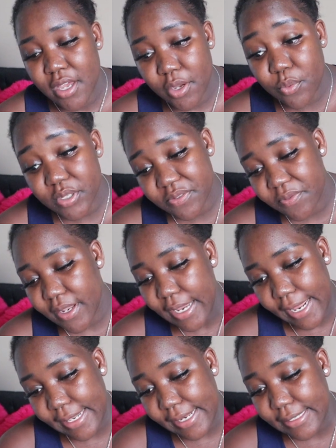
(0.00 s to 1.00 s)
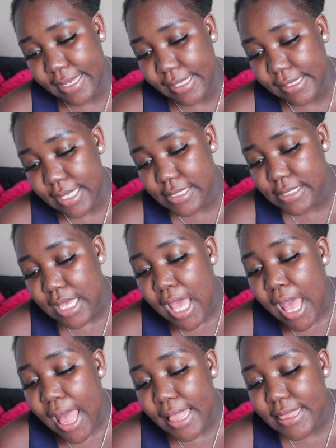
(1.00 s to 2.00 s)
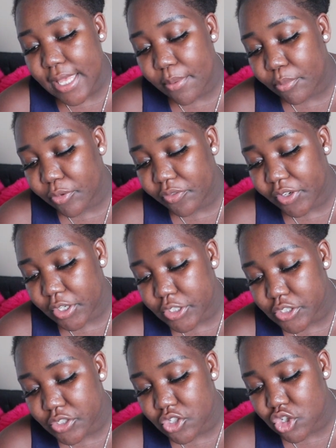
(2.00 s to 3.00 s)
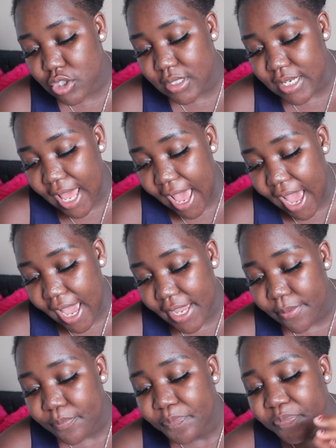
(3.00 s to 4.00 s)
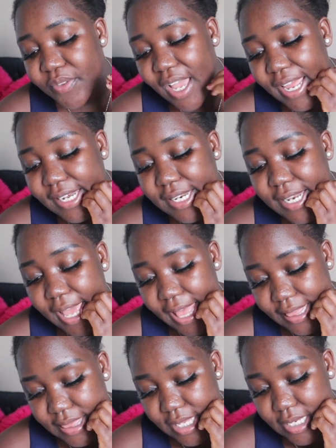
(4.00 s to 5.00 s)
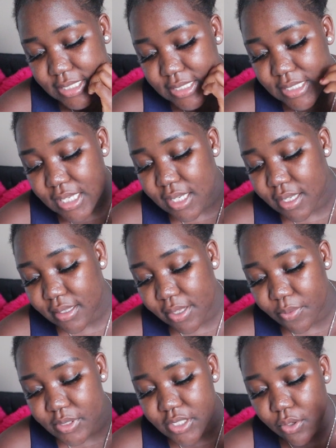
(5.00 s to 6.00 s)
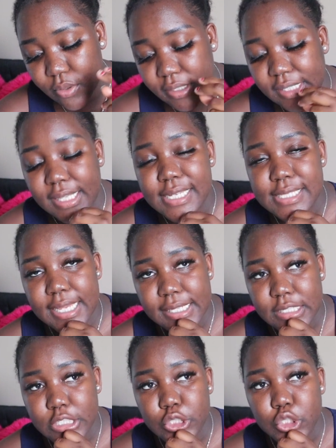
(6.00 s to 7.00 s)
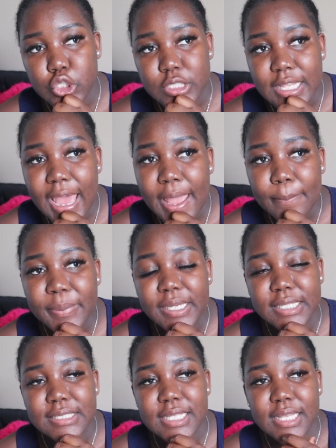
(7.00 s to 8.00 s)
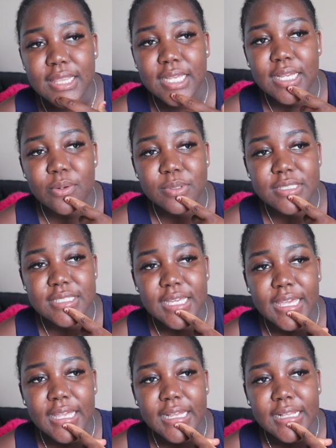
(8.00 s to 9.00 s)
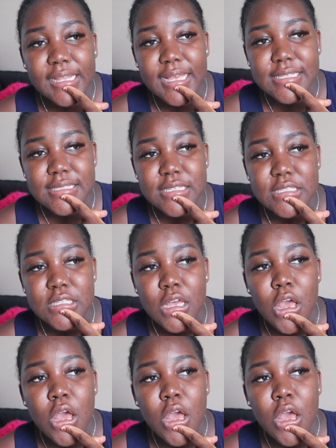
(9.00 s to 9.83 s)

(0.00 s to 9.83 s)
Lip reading: It was fun. I like that class. And then moving on to July, I did ethics. That was the only class I did in July, because I think I was taking classes.